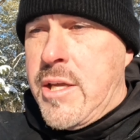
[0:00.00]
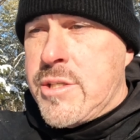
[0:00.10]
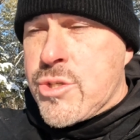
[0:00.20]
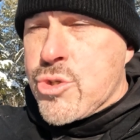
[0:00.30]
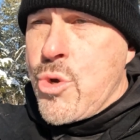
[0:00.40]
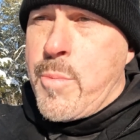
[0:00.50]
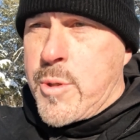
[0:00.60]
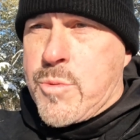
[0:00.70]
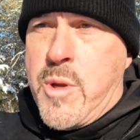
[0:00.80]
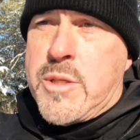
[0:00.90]
a super
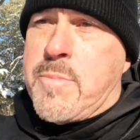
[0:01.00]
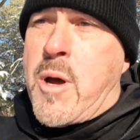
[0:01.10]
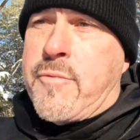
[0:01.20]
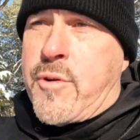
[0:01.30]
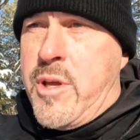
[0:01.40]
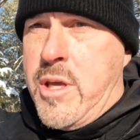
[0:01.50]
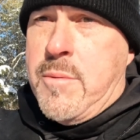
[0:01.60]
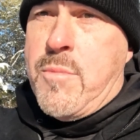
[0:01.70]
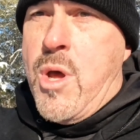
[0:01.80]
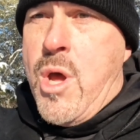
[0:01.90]
sweet spot for
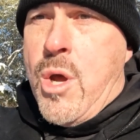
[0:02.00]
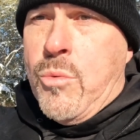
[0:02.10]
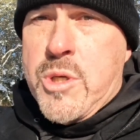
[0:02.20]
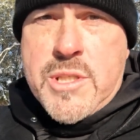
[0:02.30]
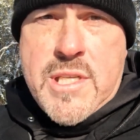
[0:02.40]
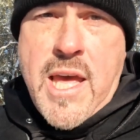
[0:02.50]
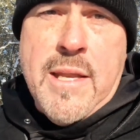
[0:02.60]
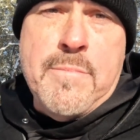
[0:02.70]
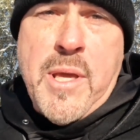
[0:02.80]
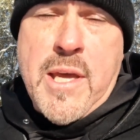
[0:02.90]
him was
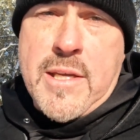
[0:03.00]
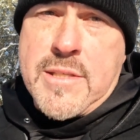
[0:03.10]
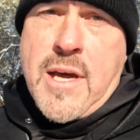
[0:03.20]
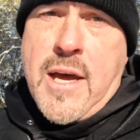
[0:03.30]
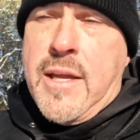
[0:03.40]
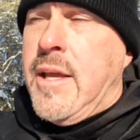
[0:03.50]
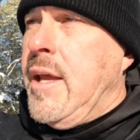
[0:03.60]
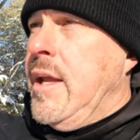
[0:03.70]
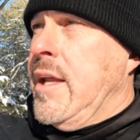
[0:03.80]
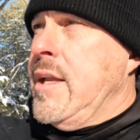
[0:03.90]
10 PSI.
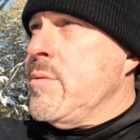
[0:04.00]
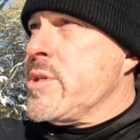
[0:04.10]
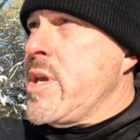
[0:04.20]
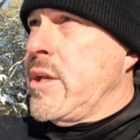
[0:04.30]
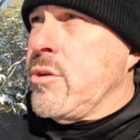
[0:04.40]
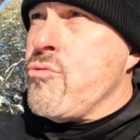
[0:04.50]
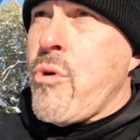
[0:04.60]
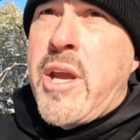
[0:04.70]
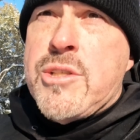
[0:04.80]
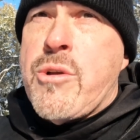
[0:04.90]
And he was getting
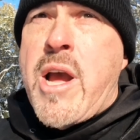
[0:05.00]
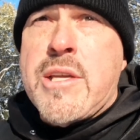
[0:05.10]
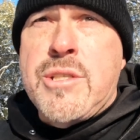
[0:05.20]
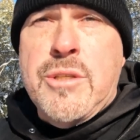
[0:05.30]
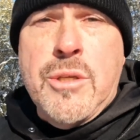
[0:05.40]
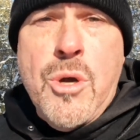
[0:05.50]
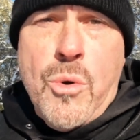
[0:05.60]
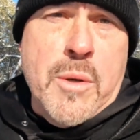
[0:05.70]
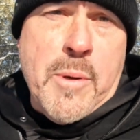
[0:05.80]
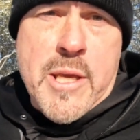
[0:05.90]
great traction,
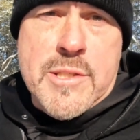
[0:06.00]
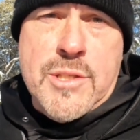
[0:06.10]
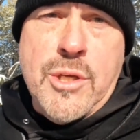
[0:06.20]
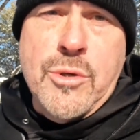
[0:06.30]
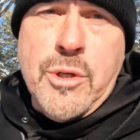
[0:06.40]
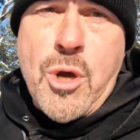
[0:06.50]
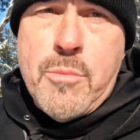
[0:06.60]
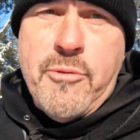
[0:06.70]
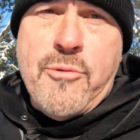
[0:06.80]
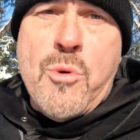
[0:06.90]
going to places he couldn't go
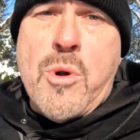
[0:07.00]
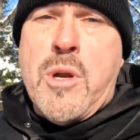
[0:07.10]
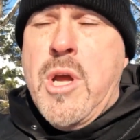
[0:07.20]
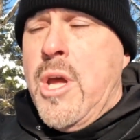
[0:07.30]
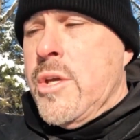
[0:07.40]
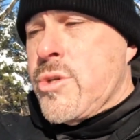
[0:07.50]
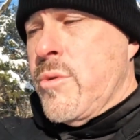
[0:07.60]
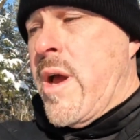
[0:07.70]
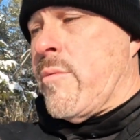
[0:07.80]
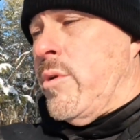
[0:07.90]
before, so
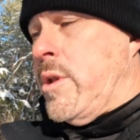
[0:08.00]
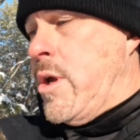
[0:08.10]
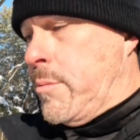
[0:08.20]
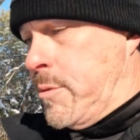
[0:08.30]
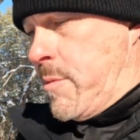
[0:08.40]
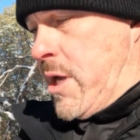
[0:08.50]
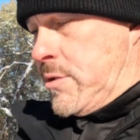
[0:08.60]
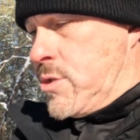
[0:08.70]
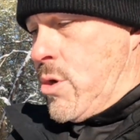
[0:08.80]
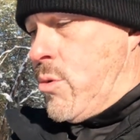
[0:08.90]
that really helped him out.
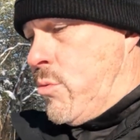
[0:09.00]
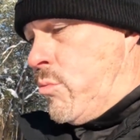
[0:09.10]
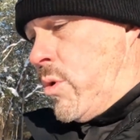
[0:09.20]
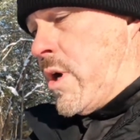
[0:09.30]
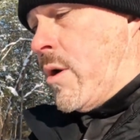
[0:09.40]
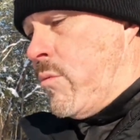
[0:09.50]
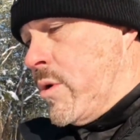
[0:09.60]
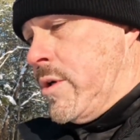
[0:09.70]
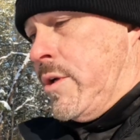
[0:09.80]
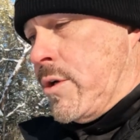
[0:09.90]
So what I
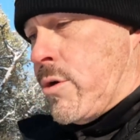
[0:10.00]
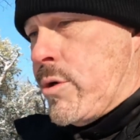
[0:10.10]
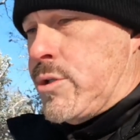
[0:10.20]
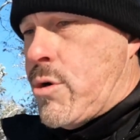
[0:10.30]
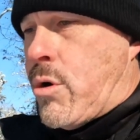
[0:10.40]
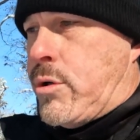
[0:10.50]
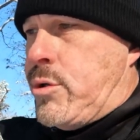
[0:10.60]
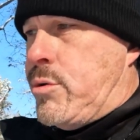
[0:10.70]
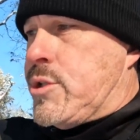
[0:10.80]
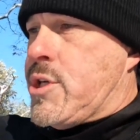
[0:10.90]
want to encourage you all to
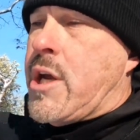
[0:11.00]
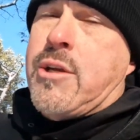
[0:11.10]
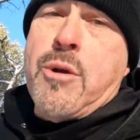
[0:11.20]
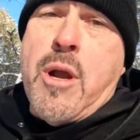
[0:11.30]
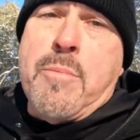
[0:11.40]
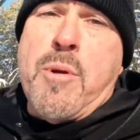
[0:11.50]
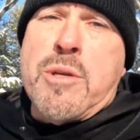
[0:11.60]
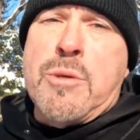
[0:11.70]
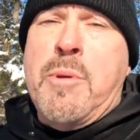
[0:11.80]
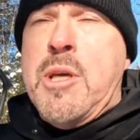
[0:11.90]
do is check your air
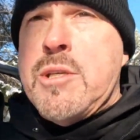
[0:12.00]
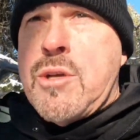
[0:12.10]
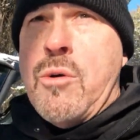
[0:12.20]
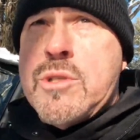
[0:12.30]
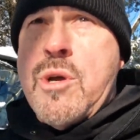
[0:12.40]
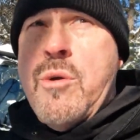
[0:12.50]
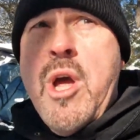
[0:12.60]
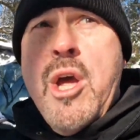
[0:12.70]
pressure, because also